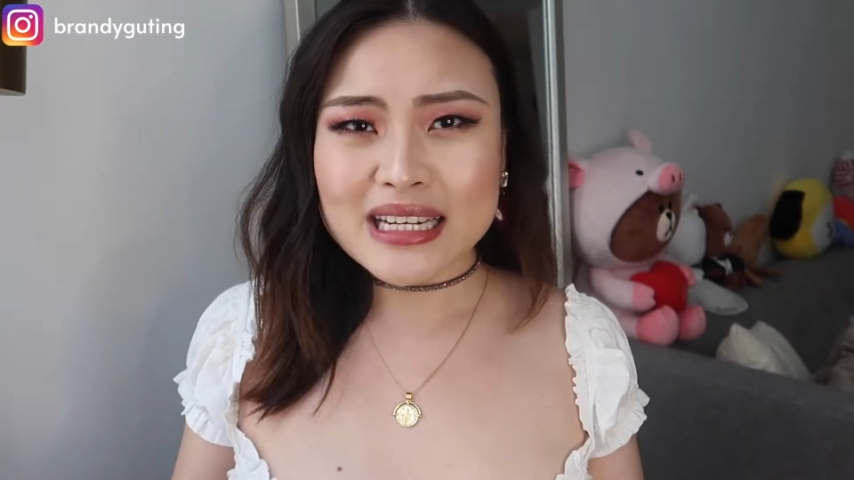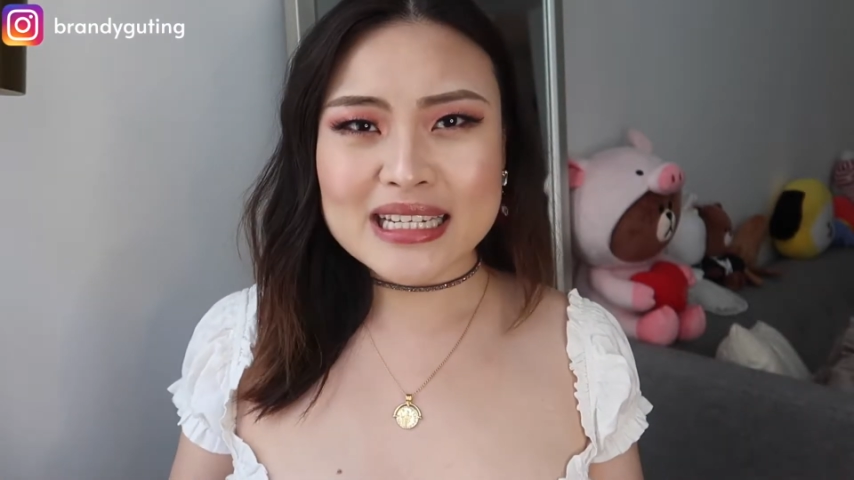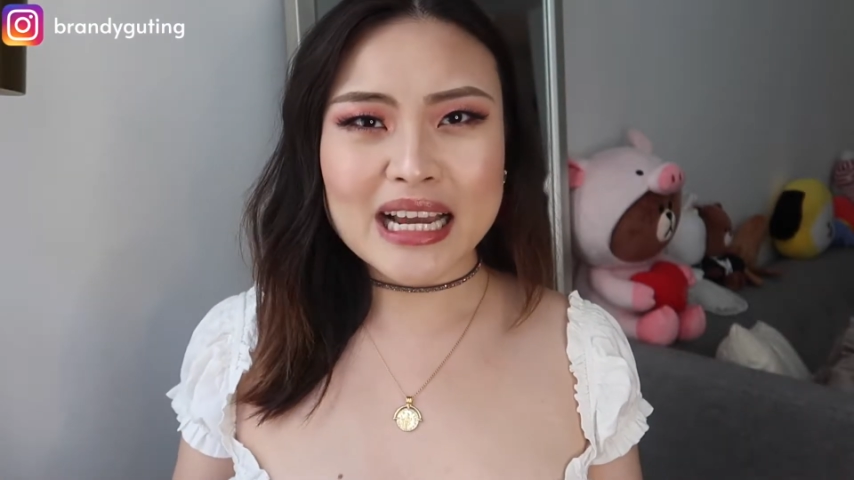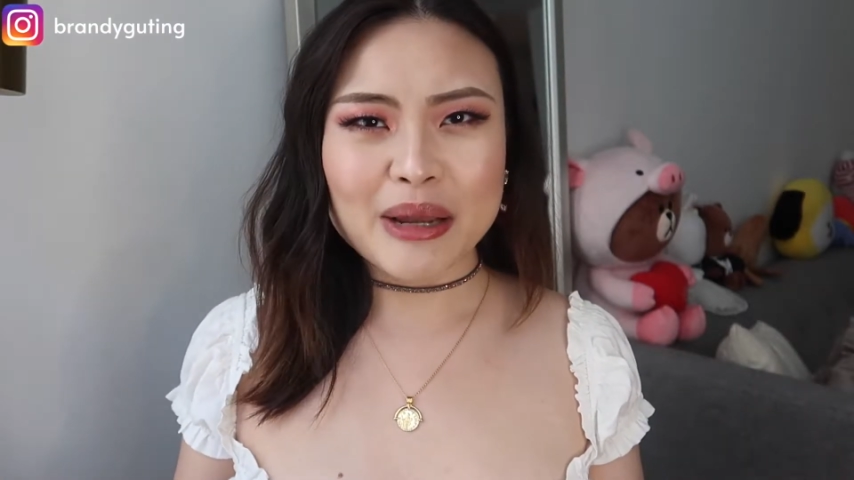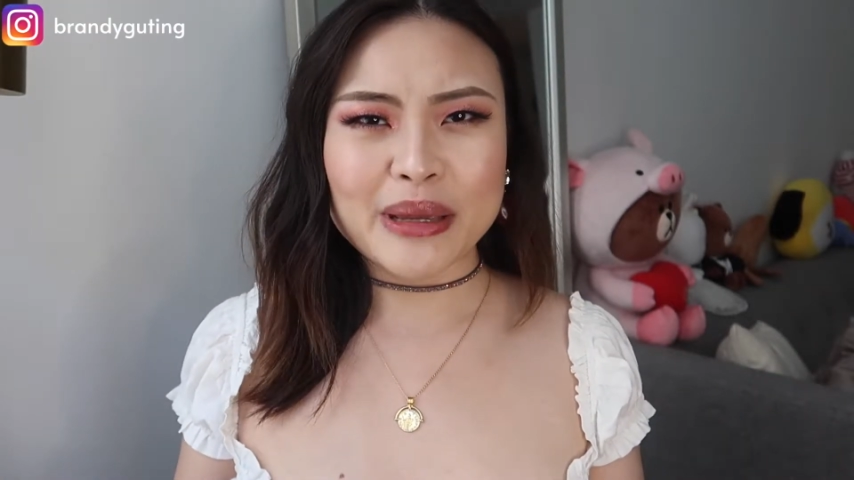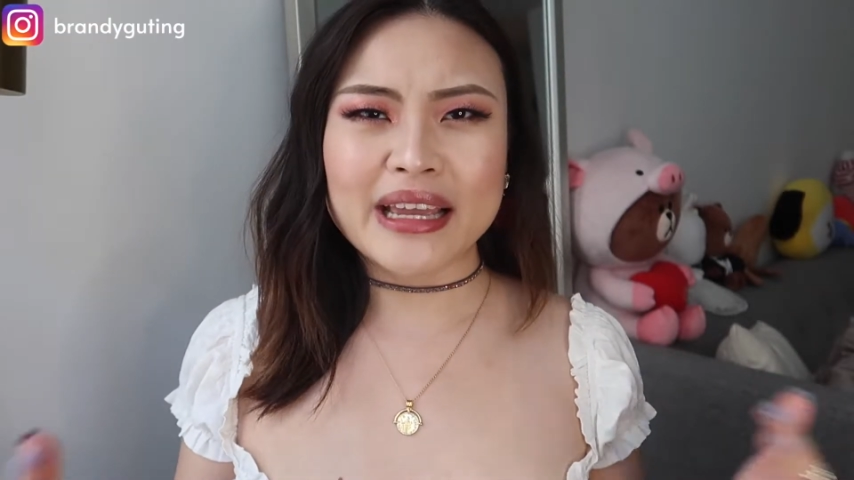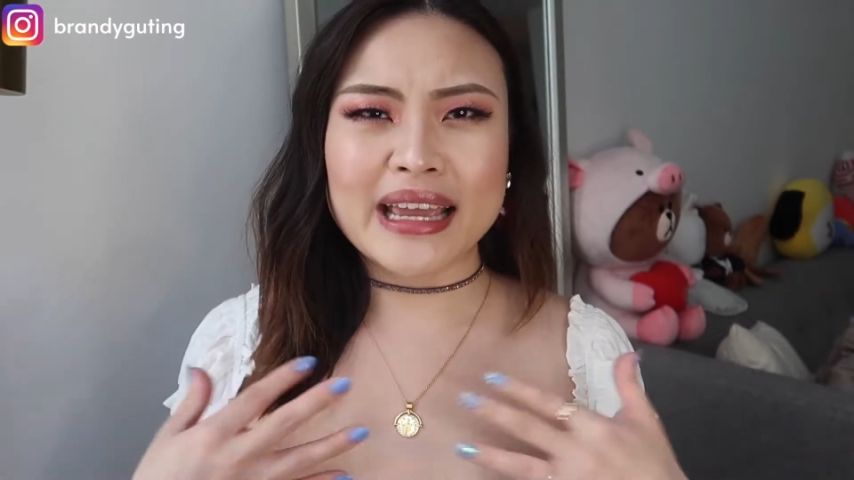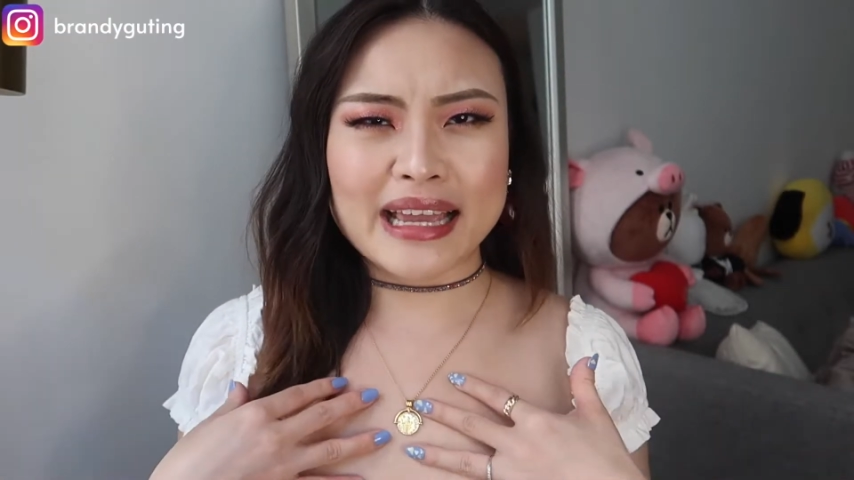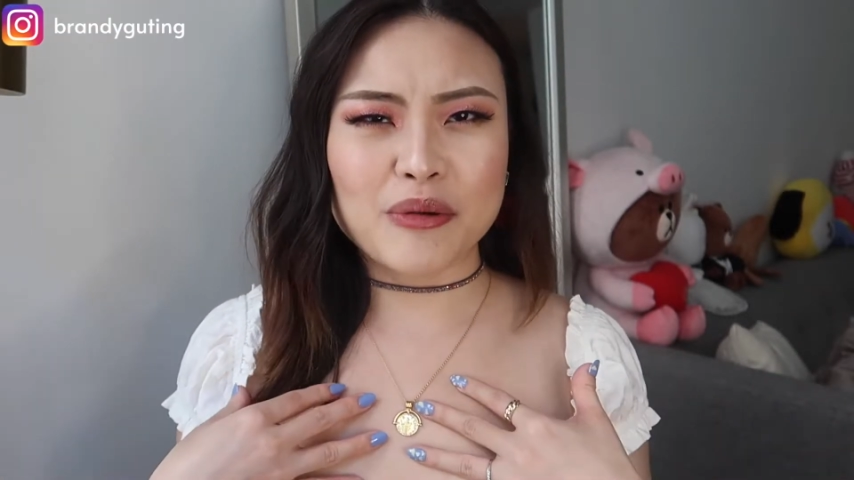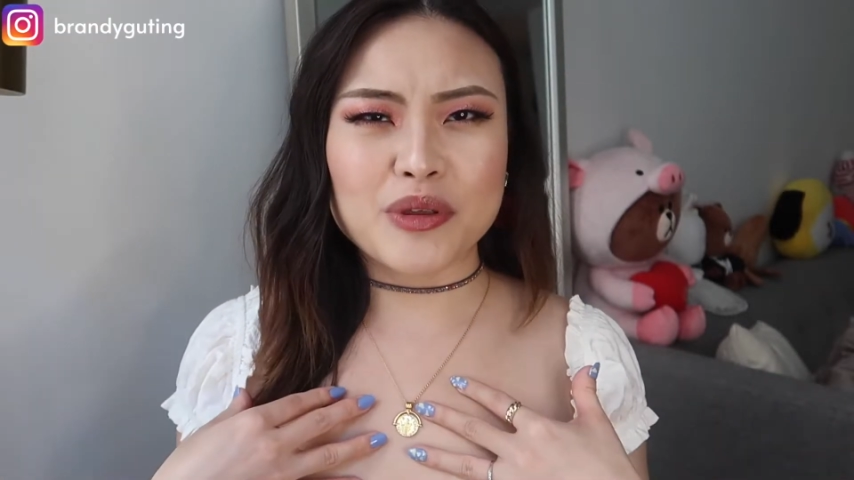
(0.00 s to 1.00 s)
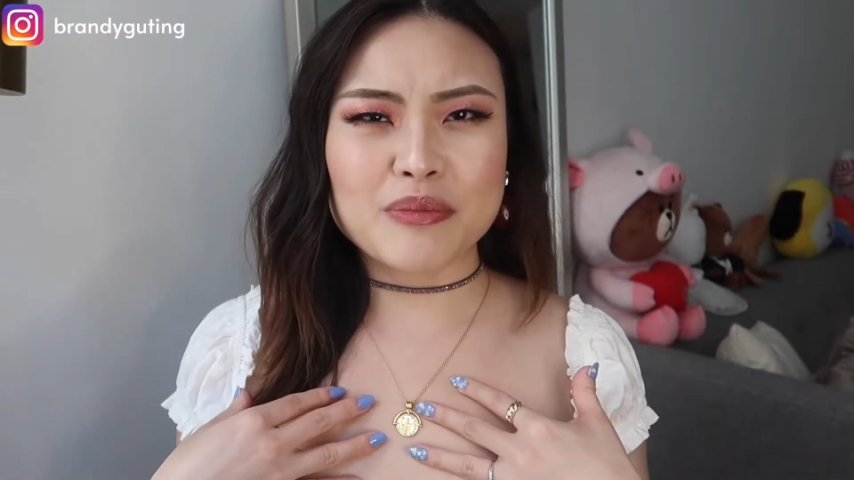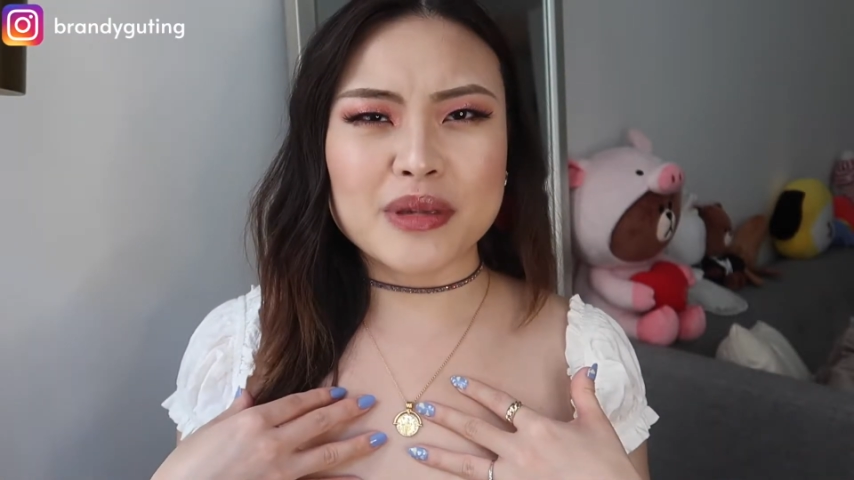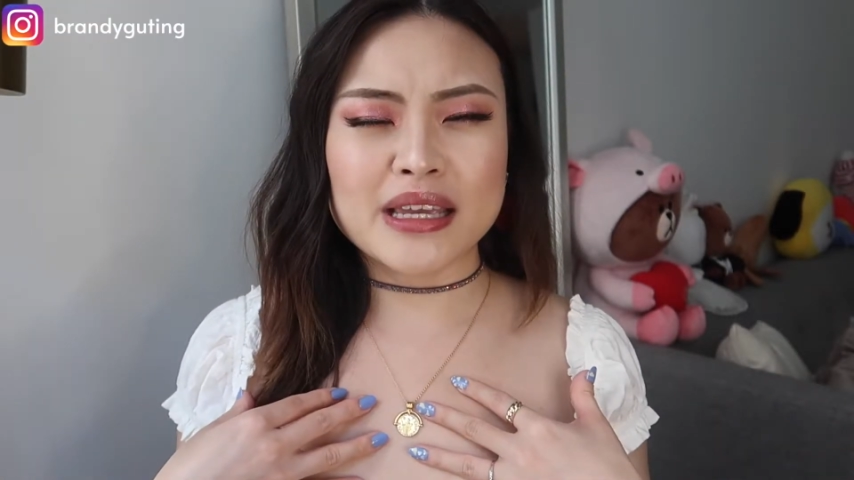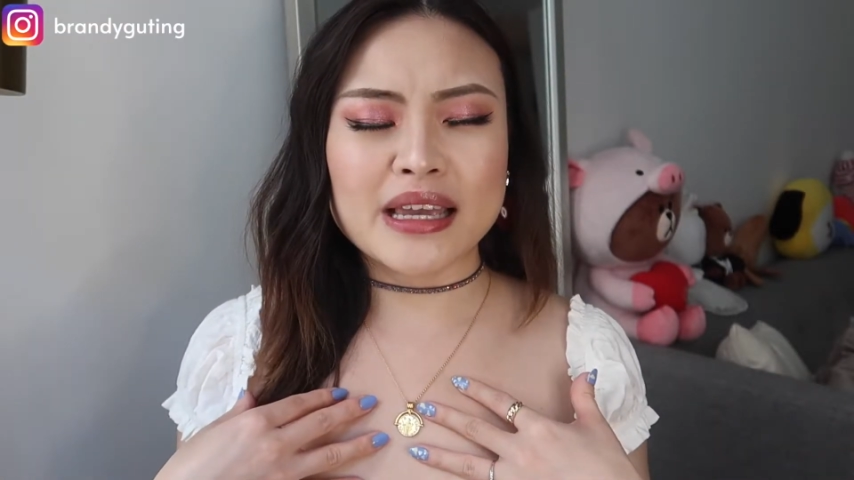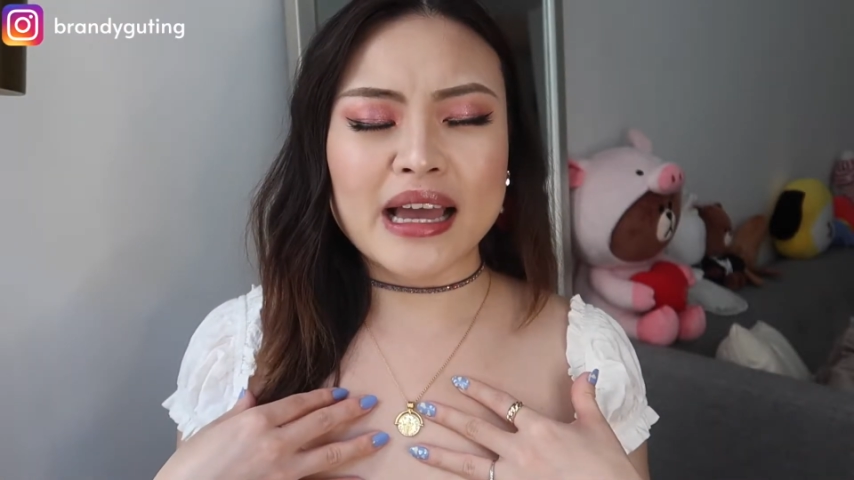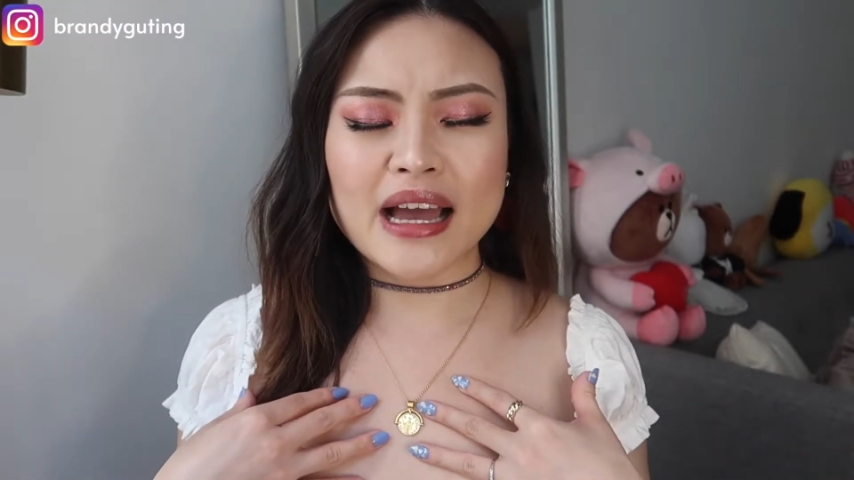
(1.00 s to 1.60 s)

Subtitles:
the time and hanging out with me.